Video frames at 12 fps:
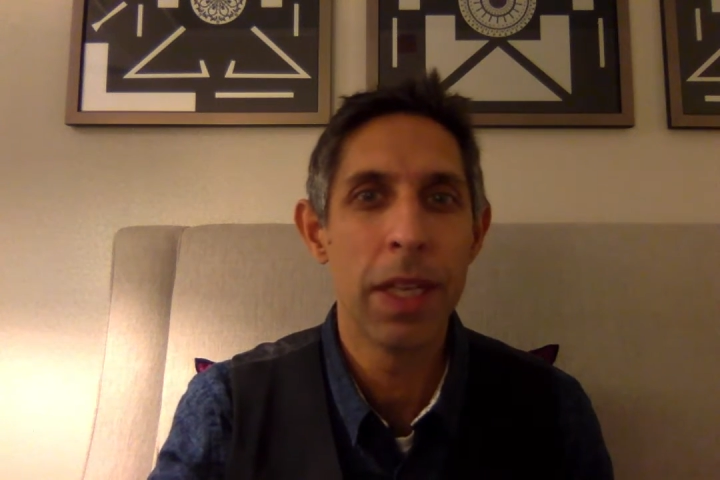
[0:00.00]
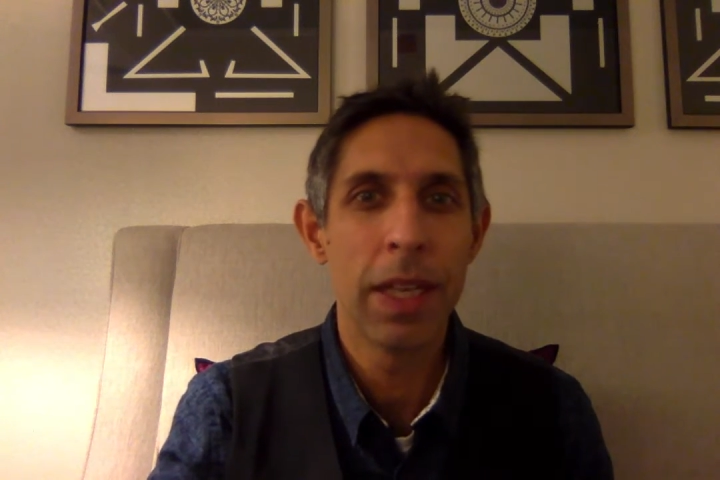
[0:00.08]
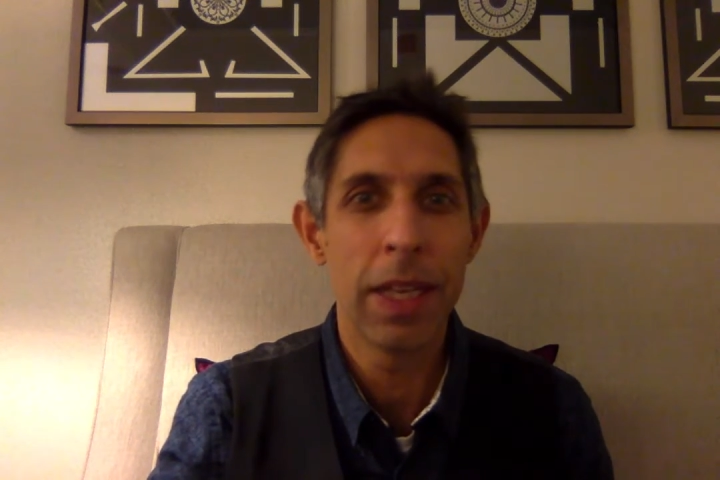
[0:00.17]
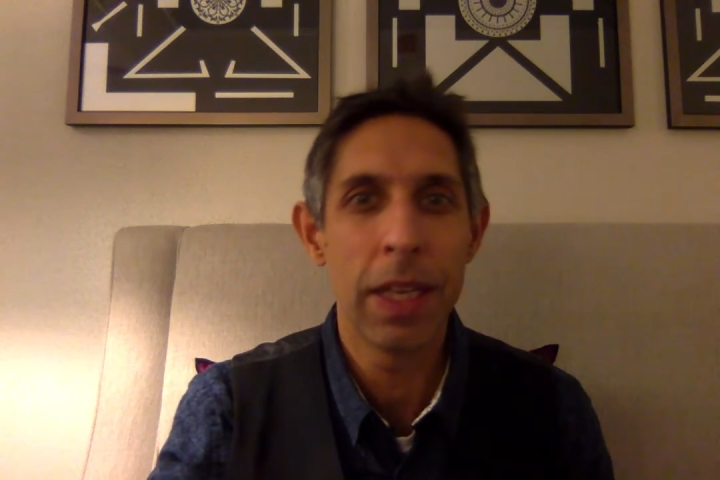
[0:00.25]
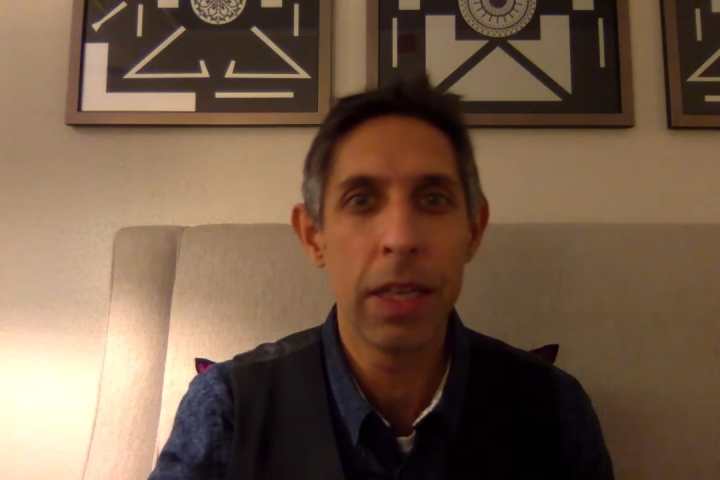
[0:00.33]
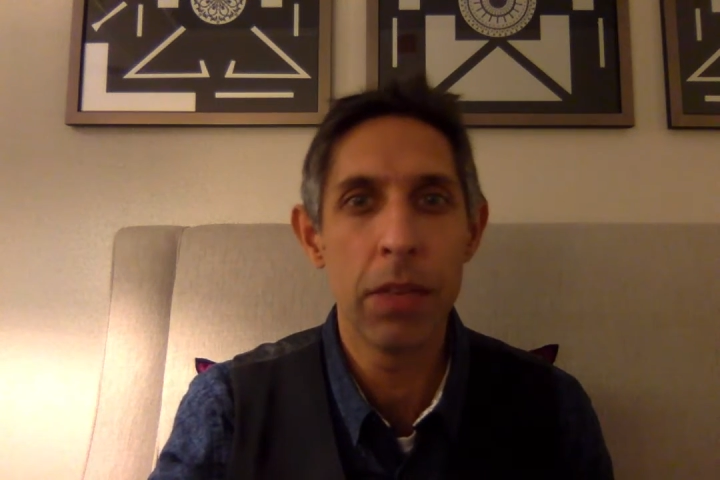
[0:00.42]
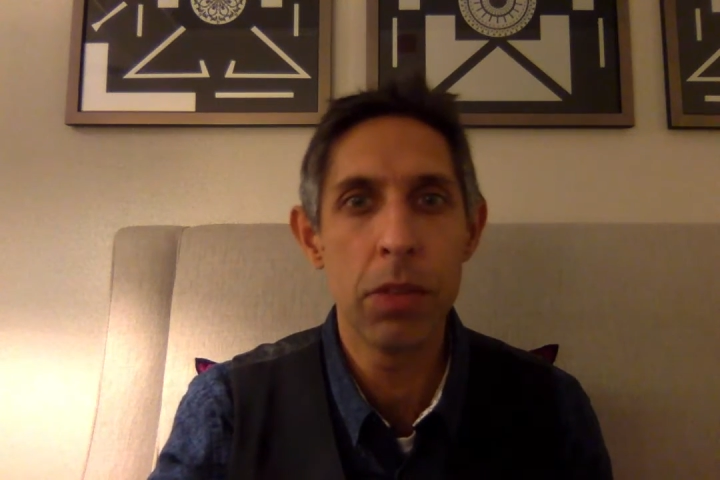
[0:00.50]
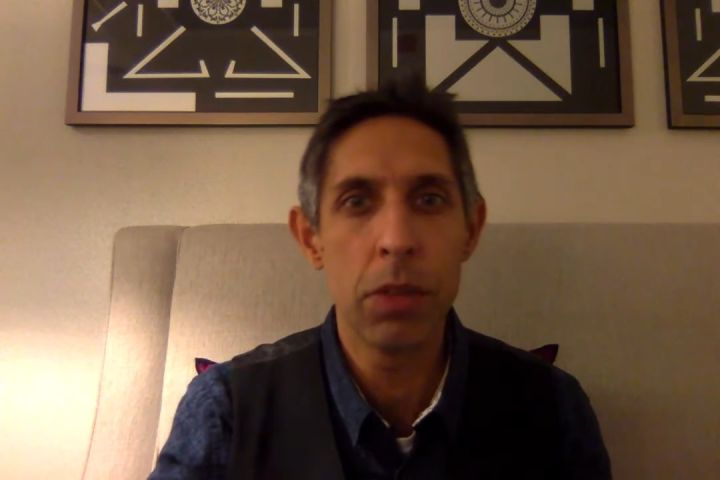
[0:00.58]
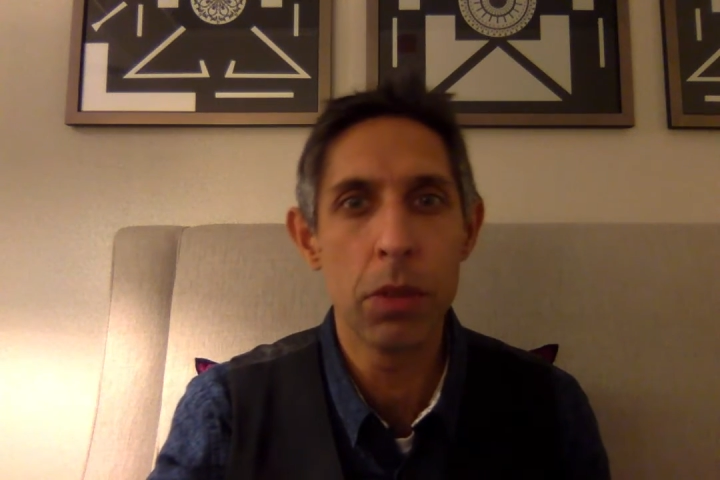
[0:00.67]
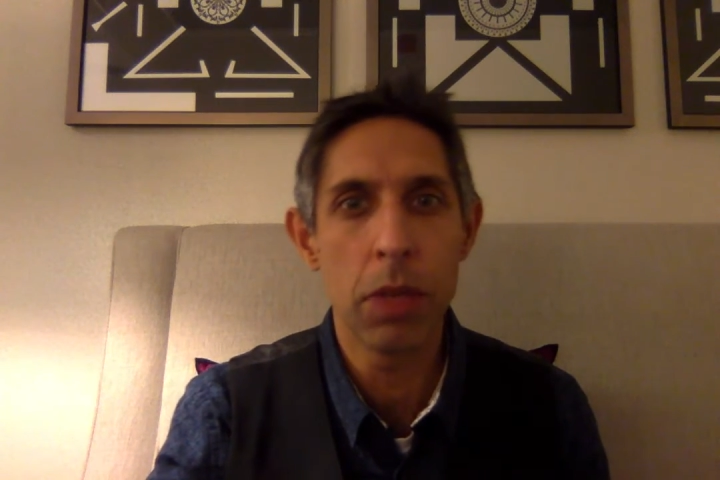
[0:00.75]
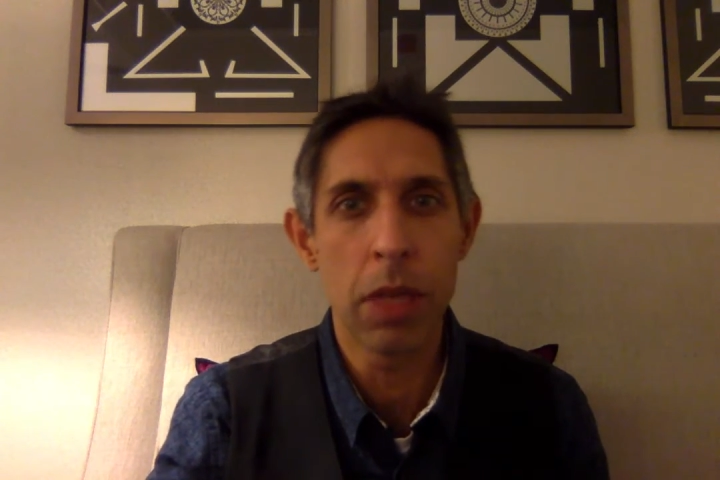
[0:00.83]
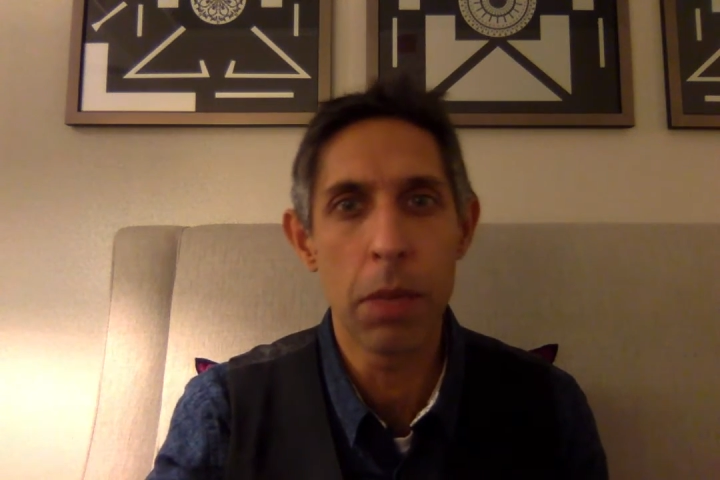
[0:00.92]
it gives
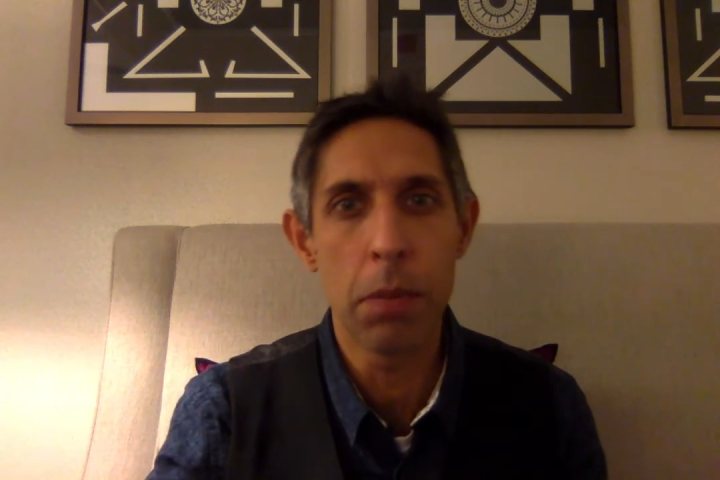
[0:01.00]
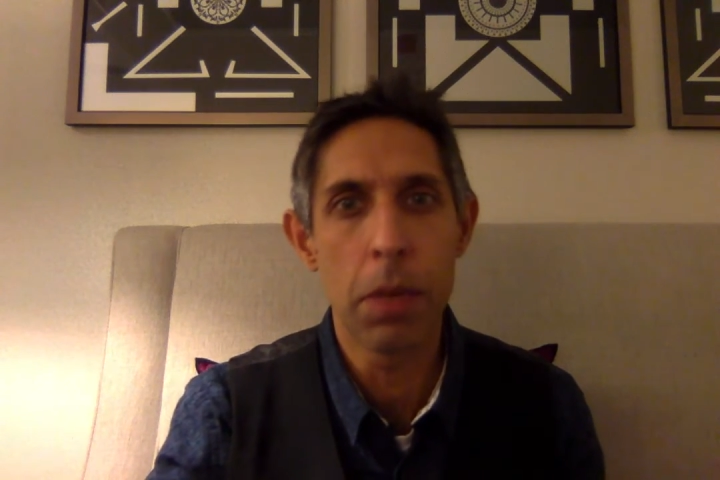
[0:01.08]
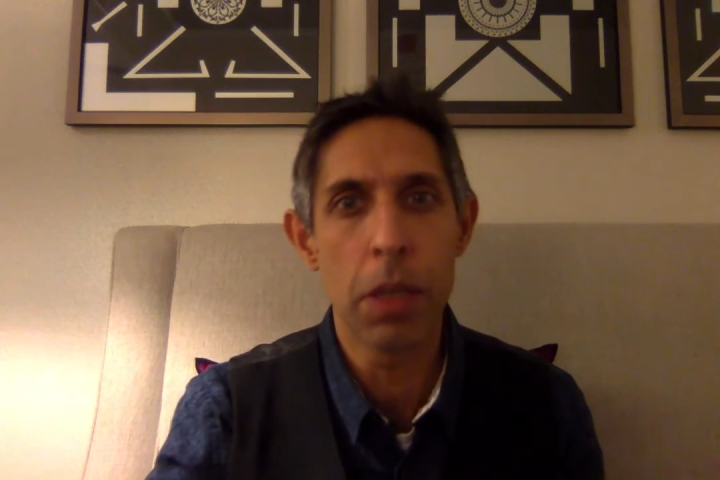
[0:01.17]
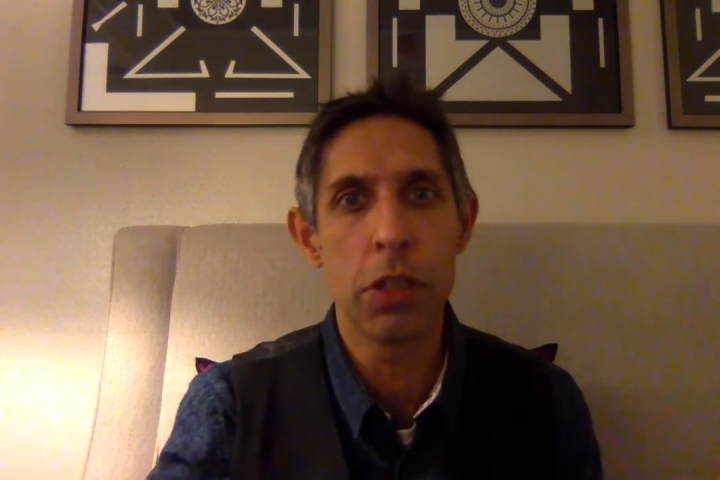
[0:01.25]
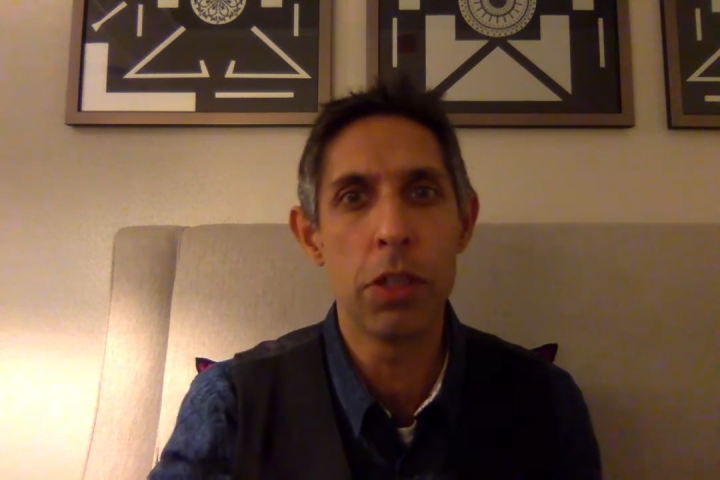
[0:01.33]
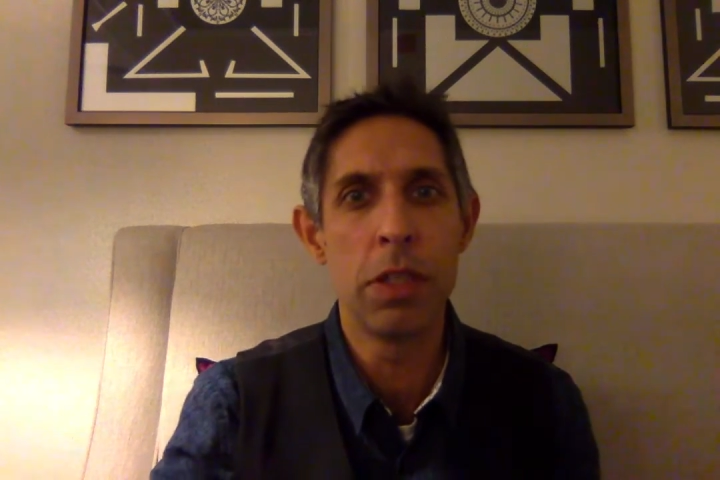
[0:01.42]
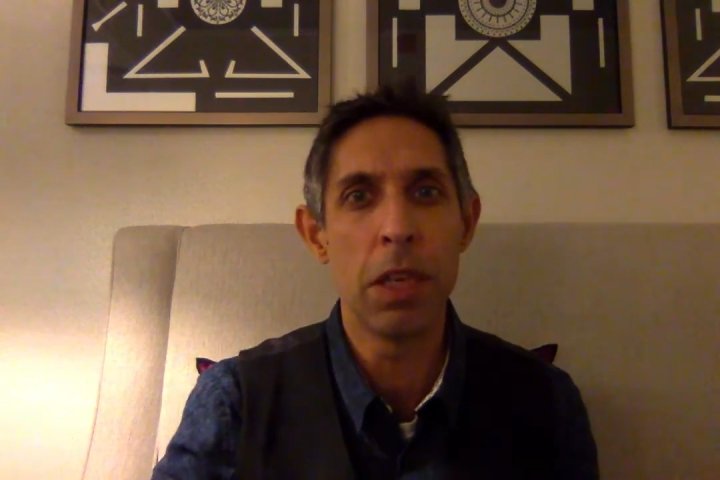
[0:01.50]
you like a much